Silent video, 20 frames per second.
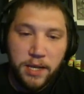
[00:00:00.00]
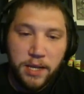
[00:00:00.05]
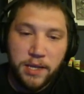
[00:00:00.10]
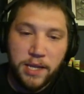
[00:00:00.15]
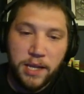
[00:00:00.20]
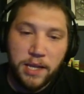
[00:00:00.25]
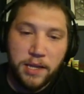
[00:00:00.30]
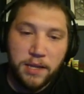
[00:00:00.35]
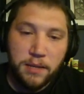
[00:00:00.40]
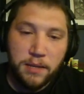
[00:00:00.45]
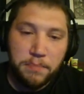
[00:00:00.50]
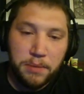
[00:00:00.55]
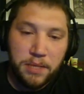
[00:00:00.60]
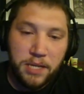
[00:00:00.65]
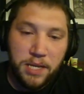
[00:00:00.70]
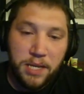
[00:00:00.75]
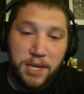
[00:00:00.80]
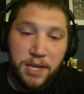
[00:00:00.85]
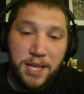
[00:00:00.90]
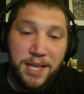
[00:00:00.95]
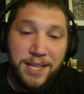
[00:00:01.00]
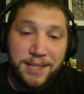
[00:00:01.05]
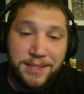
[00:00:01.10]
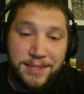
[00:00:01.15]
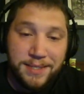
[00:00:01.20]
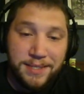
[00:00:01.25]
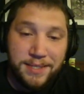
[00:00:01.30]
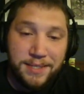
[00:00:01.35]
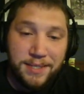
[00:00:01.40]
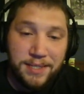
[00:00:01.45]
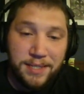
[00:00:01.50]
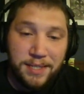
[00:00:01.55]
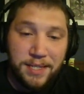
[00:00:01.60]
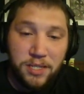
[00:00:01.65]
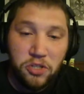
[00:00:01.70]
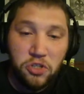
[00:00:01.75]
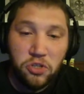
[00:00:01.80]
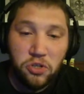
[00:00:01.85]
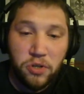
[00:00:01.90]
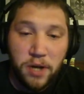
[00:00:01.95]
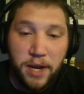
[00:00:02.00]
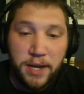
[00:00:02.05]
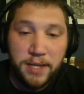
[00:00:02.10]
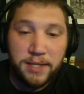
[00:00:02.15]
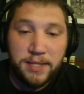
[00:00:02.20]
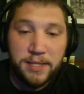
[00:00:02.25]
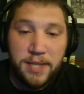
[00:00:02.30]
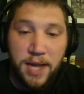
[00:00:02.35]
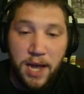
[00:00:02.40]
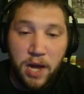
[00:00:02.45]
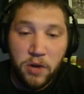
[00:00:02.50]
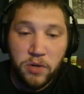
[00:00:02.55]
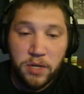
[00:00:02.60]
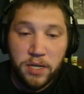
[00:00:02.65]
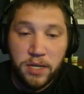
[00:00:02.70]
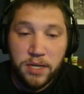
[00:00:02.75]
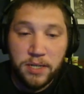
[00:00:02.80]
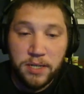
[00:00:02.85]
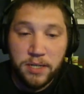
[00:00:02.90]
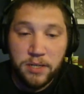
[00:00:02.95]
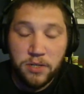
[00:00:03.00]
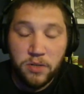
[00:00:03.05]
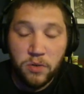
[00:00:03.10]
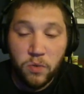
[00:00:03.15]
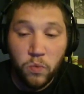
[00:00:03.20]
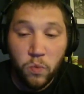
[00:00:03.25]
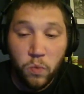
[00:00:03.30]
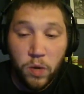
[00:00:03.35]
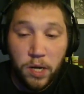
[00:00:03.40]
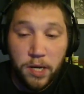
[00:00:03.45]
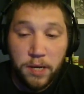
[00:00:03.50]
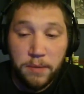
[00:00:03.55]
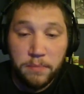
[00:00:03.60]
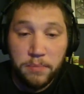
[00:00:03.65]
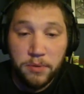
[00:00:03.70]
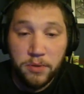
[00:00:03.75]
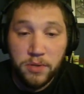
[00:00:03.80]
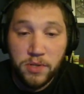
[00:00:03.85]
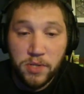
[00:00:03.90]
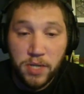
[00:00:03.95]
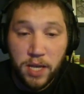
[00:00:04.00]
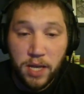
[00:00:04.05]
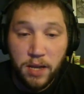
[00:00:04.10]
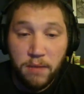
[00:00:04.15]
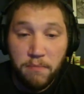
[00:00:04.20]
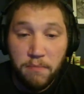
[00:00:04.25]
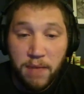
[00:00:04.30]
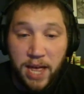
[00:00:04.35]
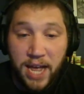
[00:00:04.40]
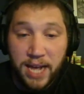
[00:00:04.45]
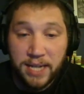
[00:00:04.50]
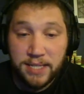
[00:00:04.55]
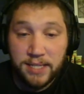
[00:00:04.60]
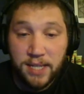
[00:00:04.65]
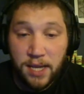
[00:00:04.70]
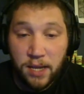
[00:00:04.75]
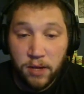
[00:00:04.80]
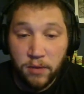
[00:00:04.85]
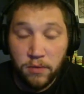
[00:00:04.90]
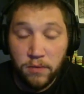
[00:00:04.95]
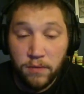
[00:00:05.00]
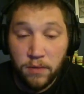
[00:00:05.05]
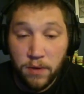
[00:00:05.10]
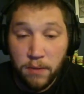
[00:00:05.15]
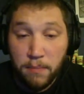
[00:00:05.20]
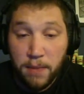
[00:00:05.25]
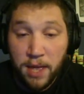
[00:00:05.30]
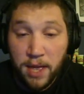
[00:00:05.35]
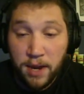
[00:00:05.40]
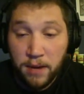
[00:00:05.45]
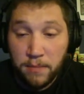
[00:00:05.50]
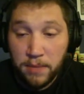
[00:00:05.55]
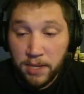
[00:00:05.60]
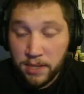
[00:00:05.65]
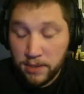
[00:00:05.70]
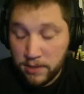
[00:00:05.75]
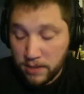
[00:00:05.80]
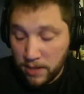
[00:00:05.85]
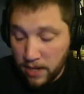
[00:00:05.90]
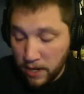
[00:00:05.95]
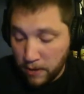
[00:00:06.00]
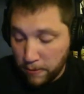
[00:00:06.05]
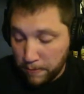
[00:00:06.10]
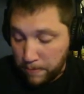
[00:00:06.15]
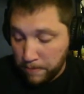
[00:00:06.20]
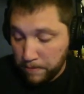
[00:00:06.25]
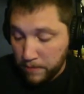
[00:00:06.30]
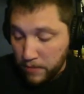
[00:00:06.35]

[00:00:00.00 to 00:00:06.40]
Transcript: then the bleed instantly strikes down an additional 1% max health from enemies. Now,